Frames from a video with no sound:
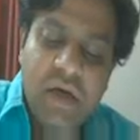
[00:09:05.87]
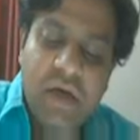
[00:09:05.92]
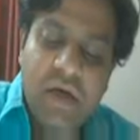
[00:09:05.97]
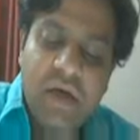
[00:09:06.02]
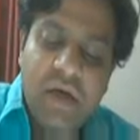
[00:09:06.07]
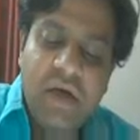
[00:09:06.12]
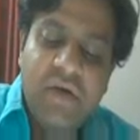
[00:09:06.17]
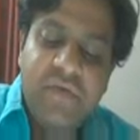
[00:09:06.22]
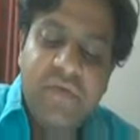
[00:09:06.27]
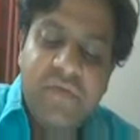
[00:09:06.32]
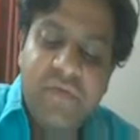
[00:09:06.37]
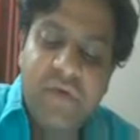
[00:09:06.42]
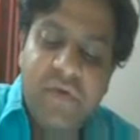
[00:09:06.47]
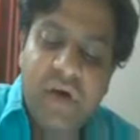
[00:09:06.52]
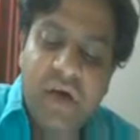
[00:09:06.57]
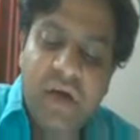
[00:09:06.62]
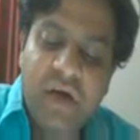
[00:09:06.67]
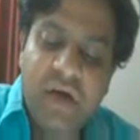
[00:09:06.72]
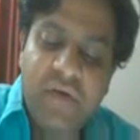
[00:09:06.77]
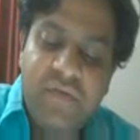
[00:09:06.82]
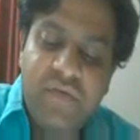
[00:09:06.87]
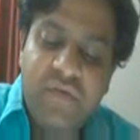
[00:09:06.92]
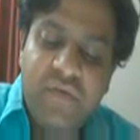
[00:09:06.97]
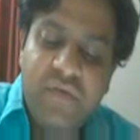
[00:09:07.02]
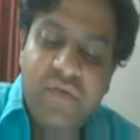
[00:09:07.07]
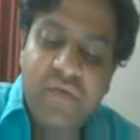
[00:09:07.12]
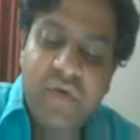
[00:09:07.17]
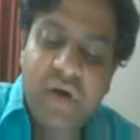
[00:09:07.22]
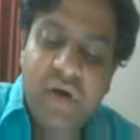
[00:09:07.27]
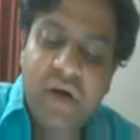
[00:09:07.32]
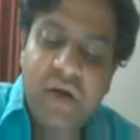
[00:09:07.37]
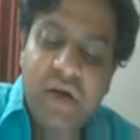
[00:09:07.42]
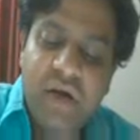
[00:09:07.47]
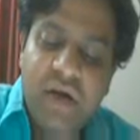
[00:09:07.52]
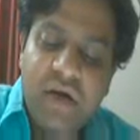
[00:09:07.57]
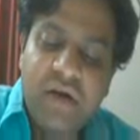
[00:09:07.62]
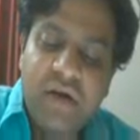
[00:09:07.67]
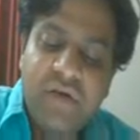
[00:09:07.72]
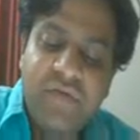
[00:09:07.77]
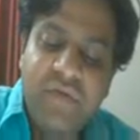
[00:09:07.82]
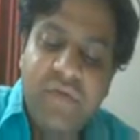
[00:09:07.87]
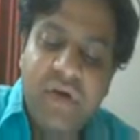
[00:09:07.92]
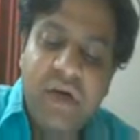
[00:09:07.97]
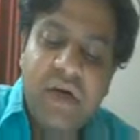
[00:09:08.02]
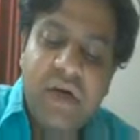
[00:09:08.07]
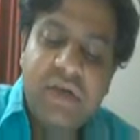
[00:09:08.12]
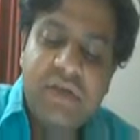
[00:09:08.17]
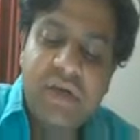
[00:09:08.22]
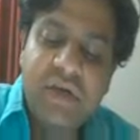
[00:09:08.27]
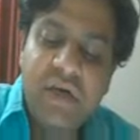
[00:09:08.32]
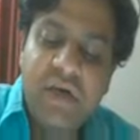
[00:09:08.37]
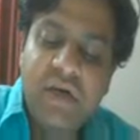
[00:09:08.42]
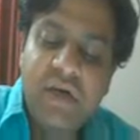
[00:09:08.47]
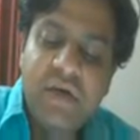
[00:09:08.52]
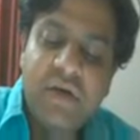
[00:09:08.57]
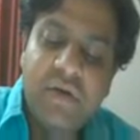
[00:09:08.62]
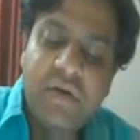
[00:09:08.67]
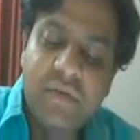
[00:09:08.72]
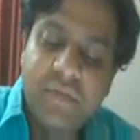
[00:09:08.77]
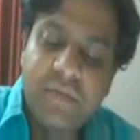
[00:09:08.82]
If I have to find electric field at center,